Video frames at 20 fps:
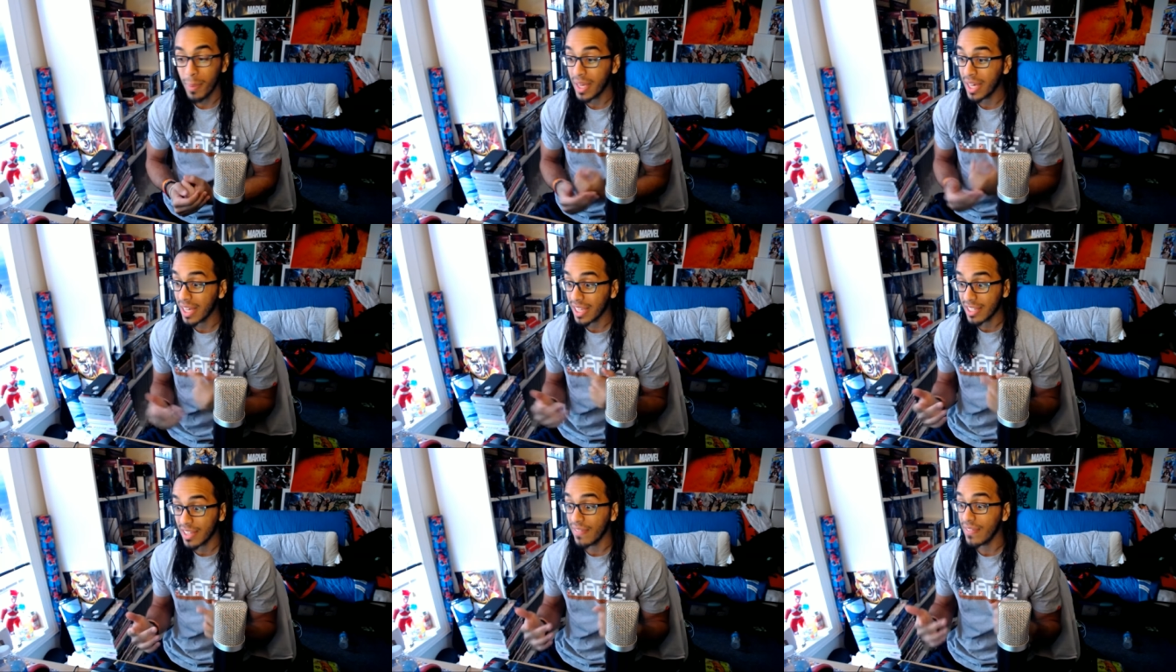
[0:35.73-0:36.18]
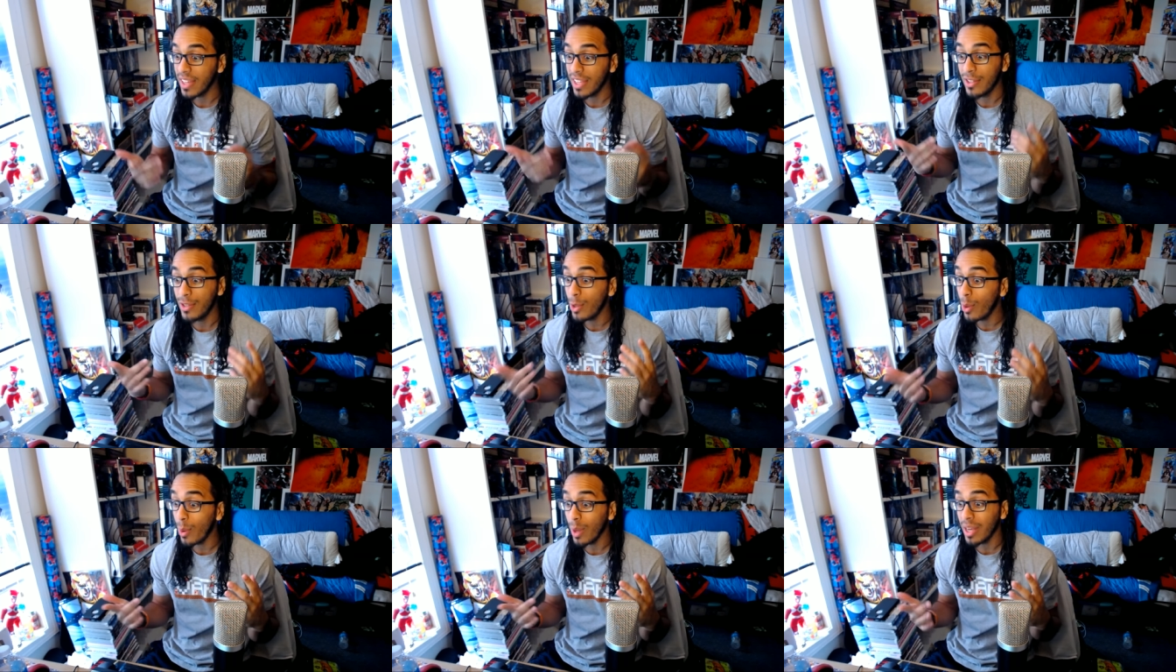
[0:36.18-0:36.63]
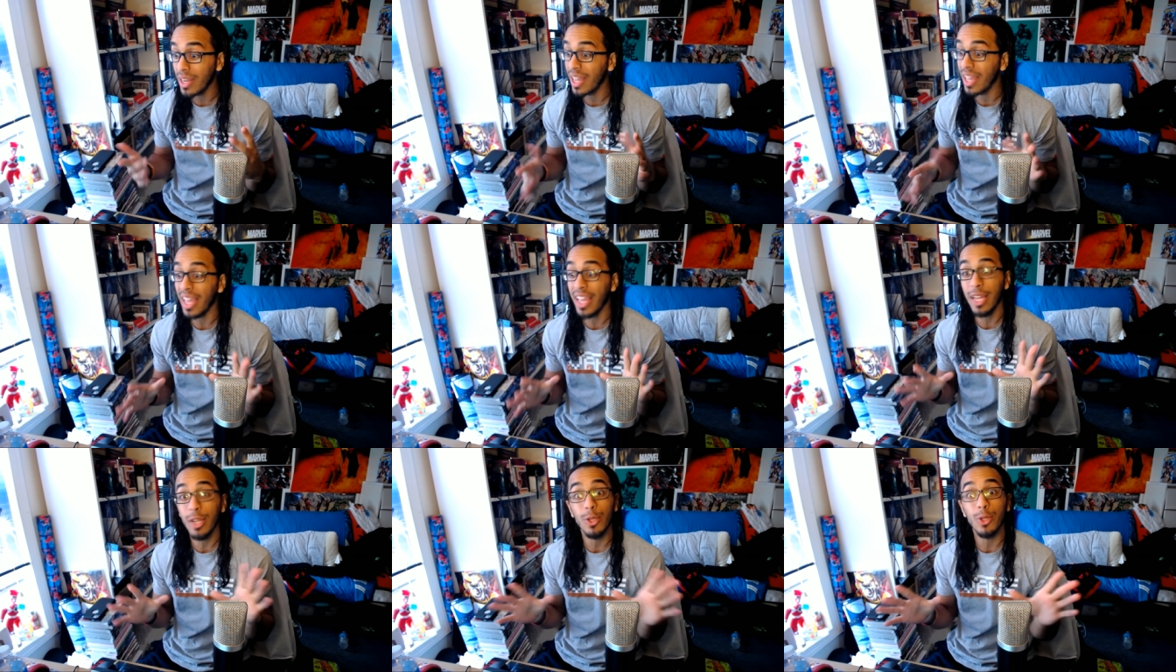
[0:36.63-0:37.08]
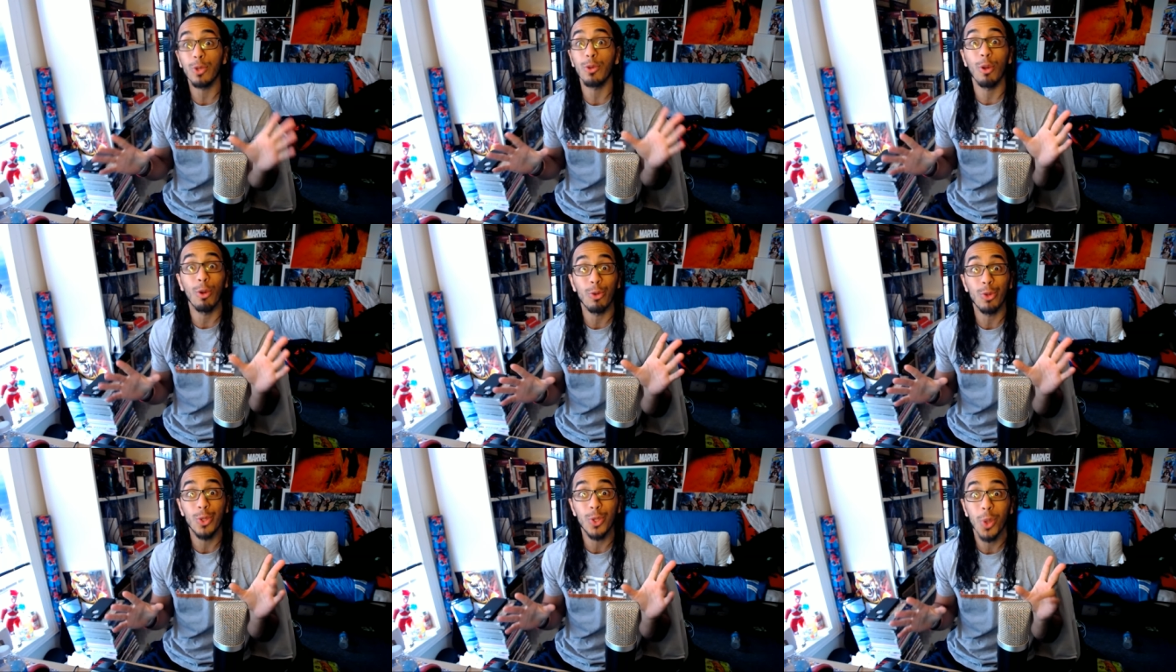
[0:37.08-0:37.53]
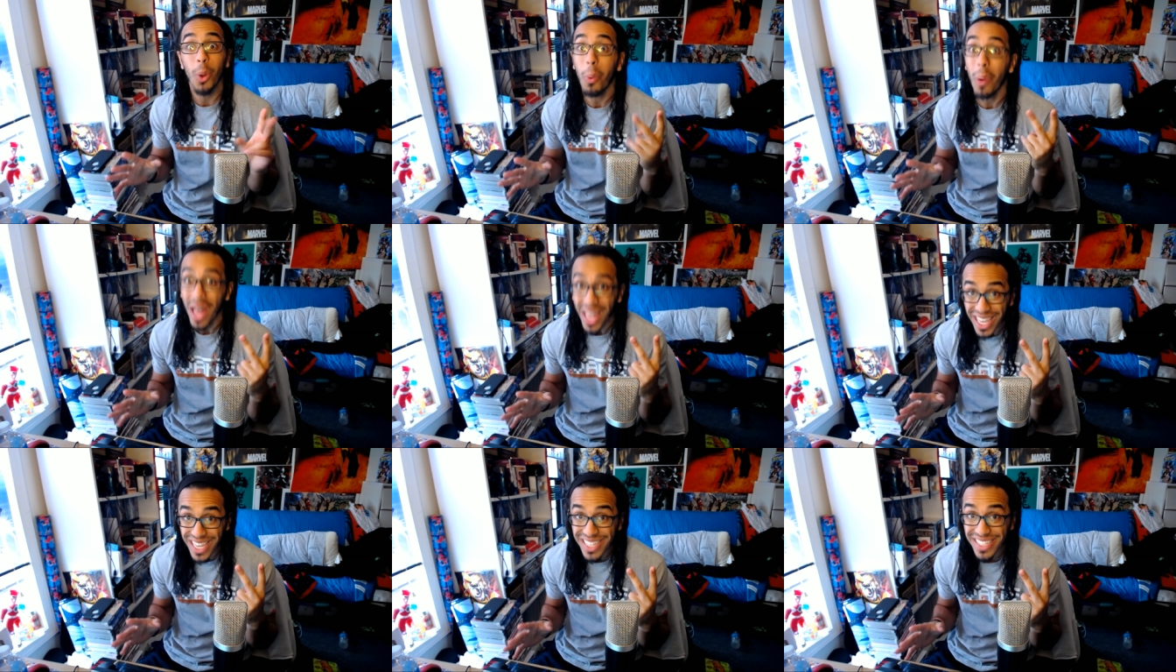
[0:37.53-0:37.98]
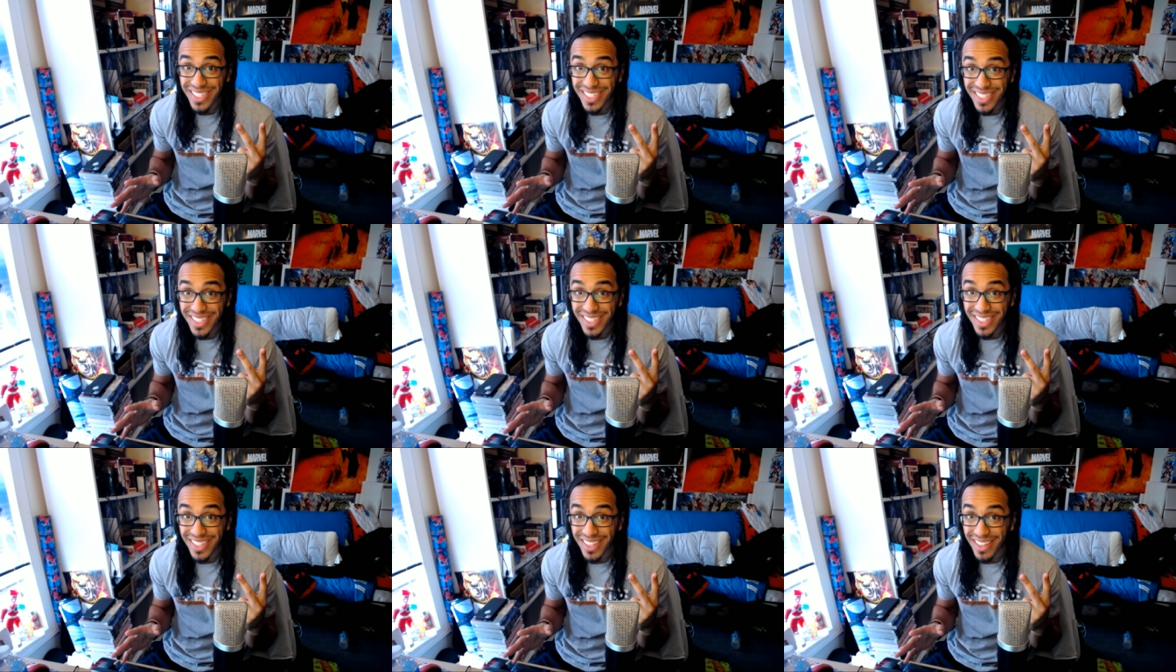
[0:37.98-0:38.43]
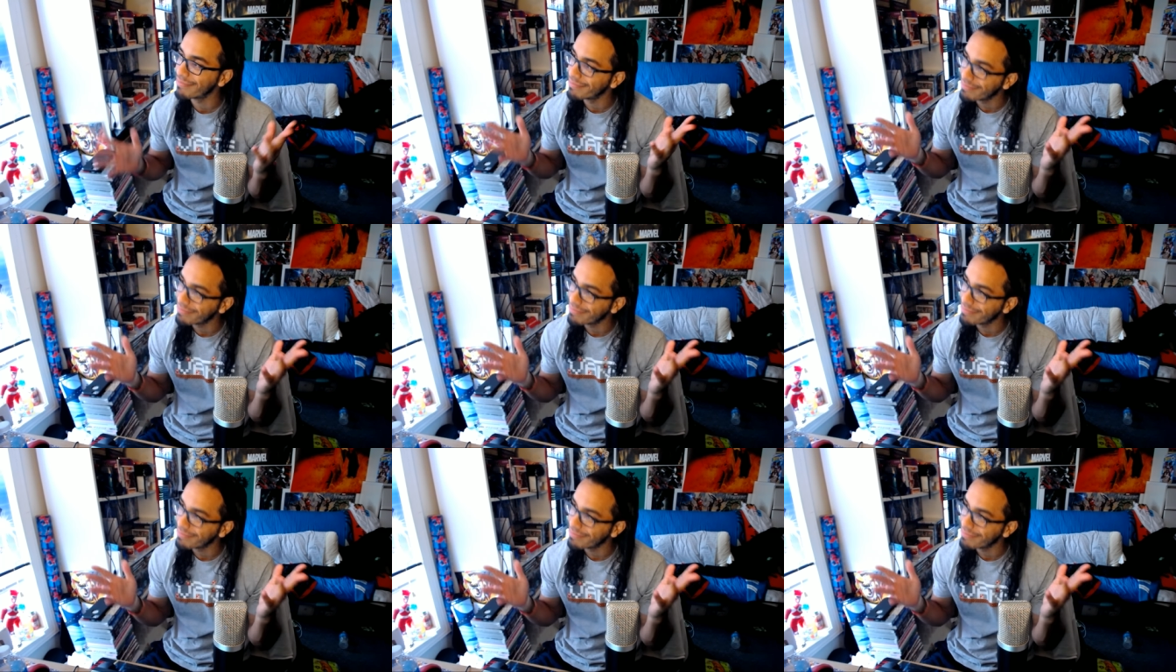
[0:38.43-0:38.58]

Because if you're doing the intro twice,